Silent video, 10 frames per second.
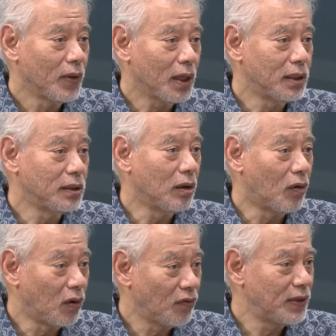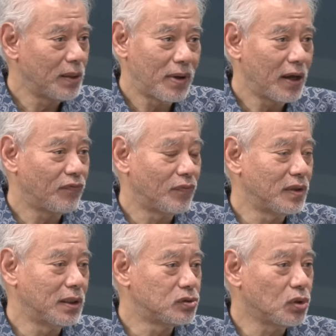And all of them have,
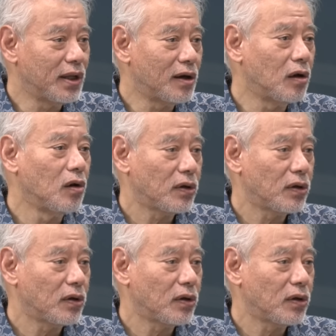so there are a